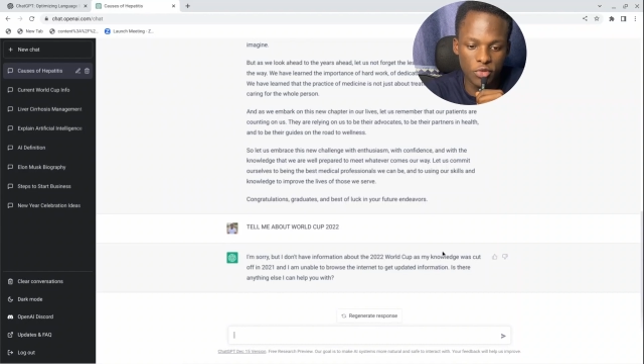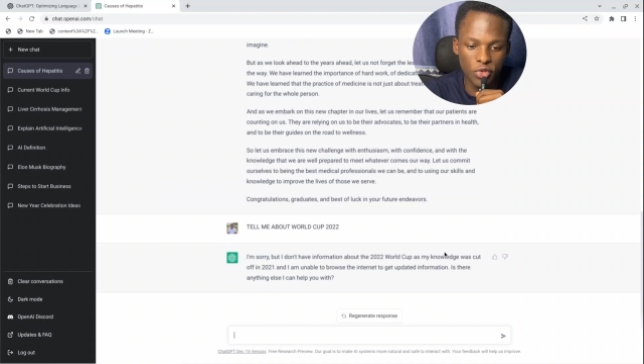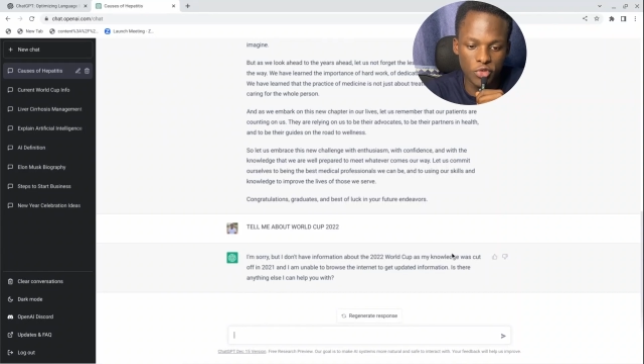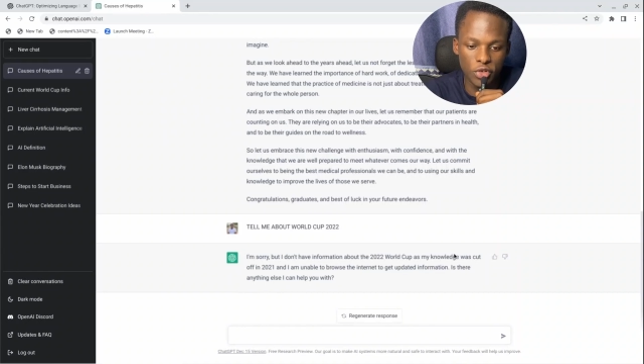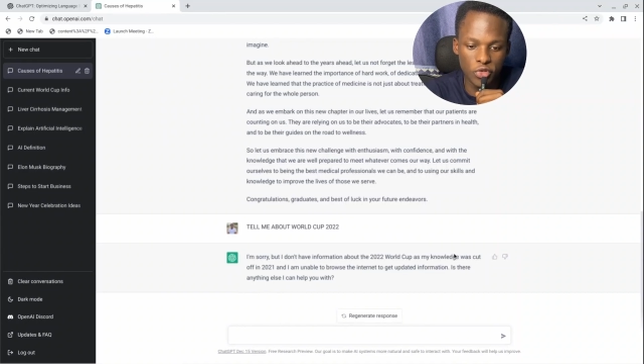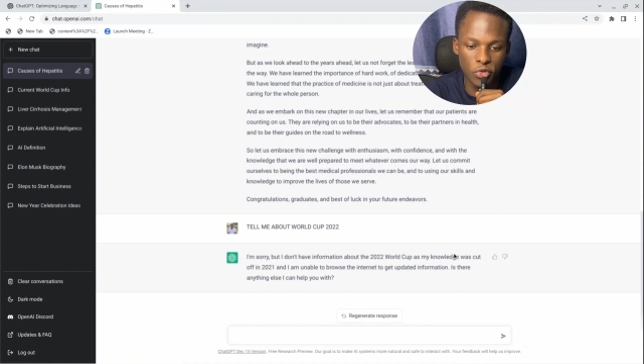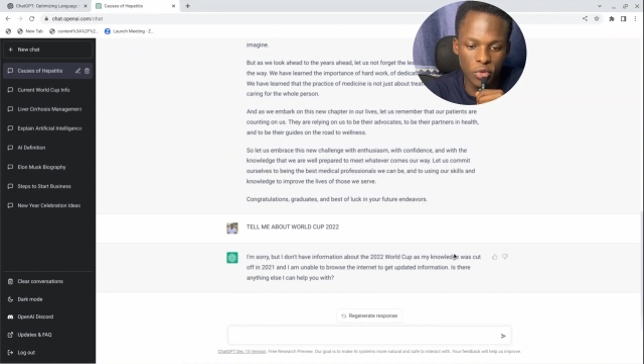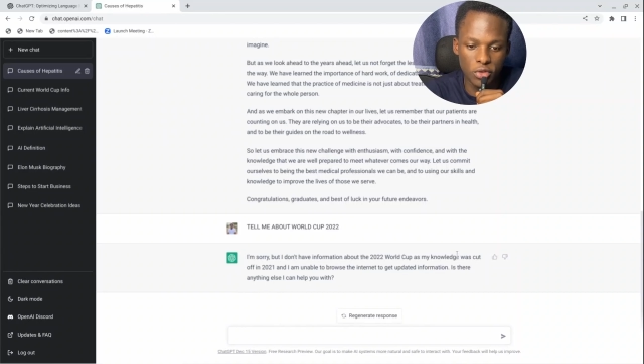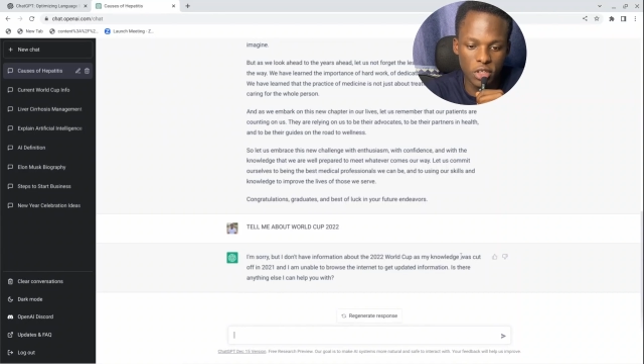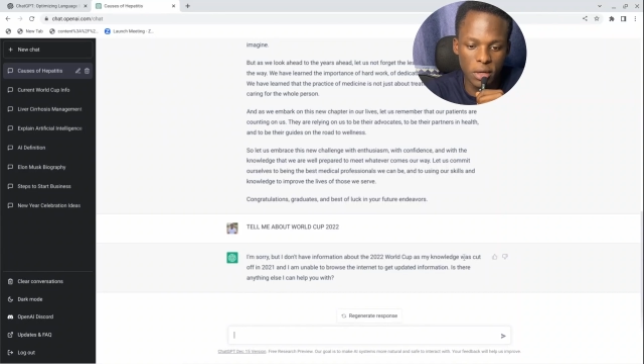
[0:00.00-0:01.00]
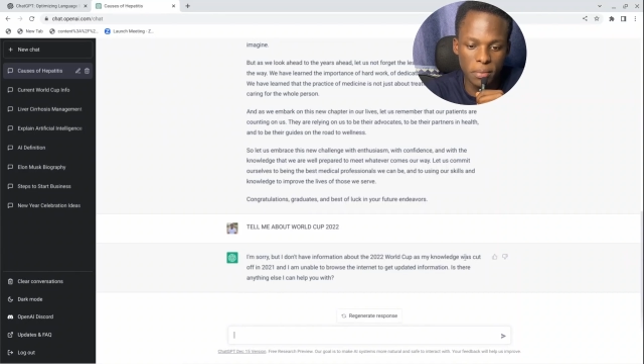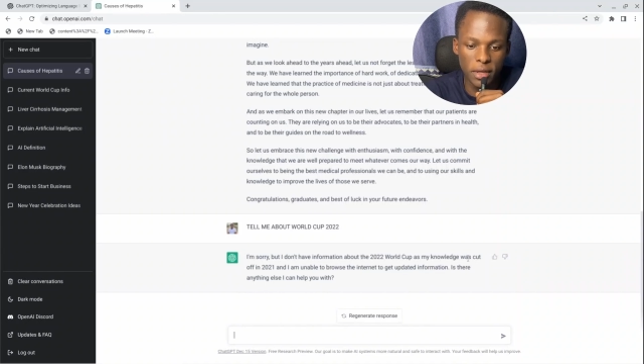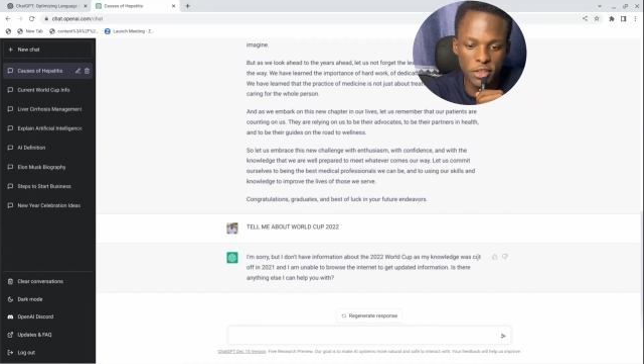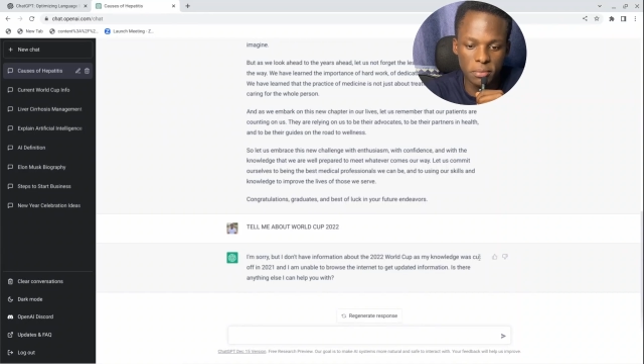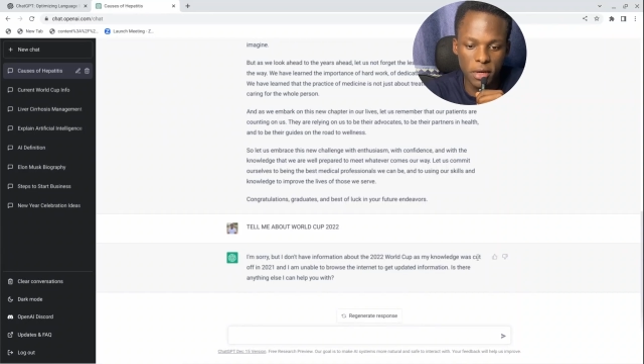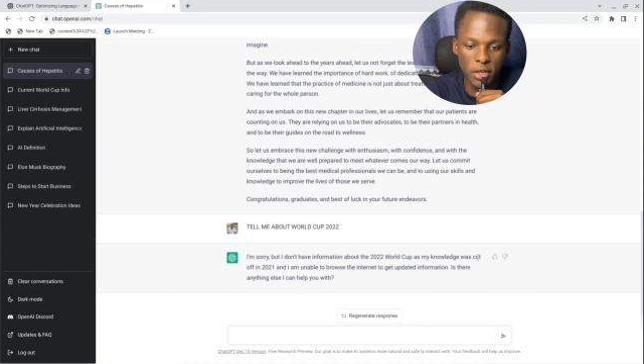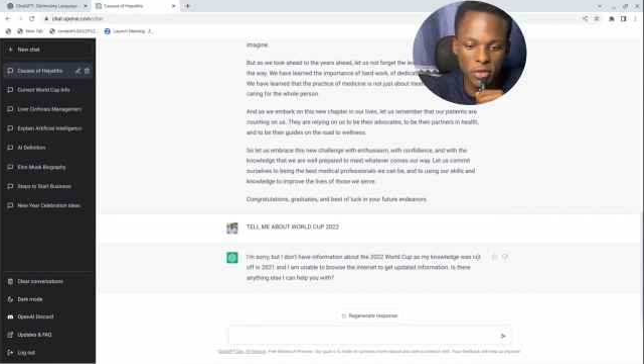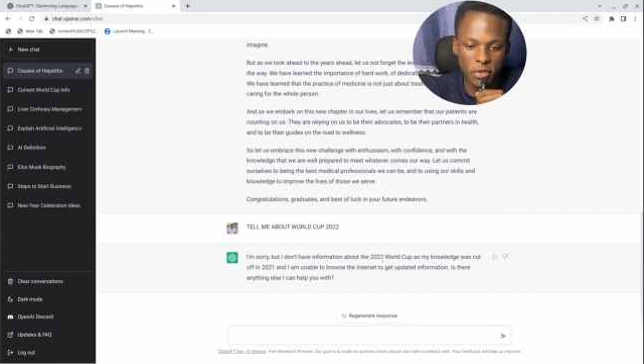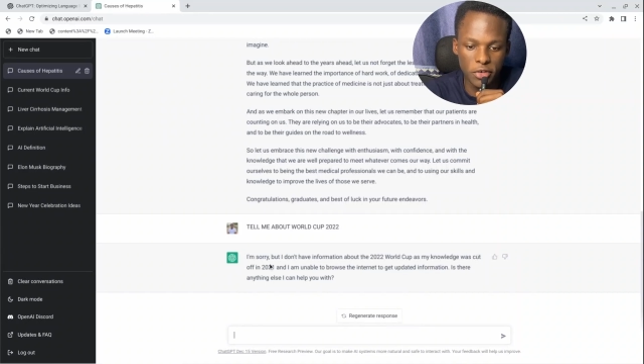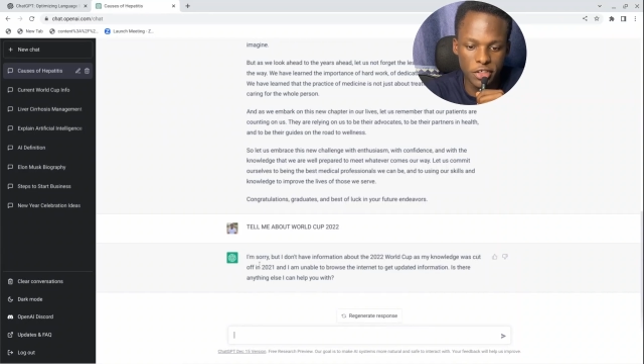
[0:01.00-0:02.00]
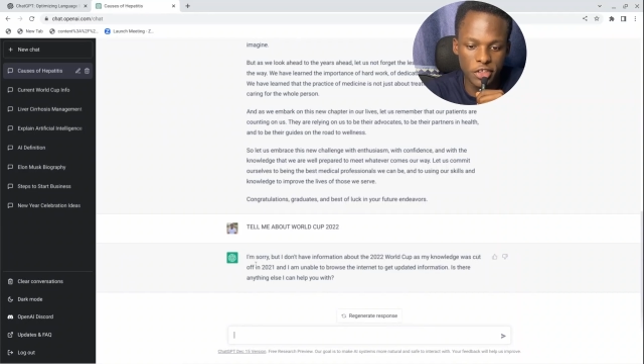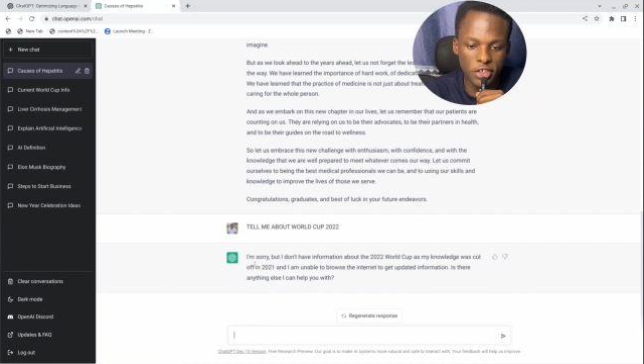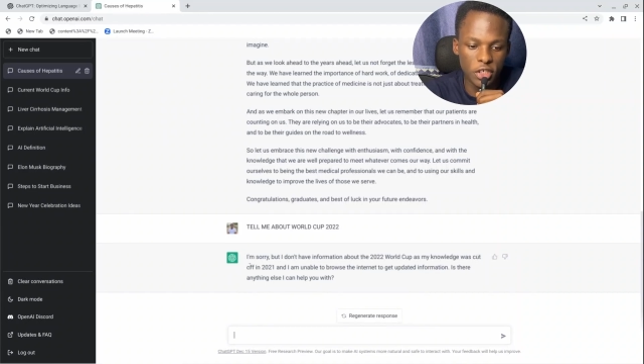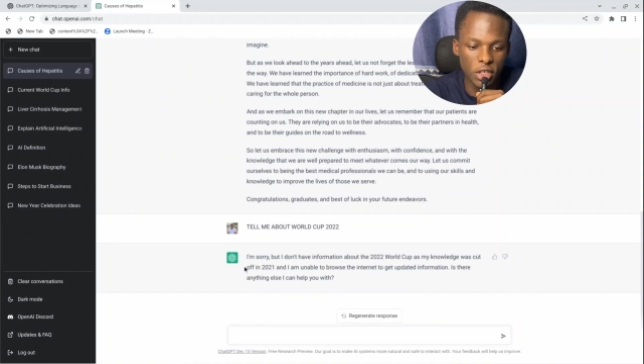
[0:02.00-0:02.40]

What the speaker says: 2022 World Cup as my knowledge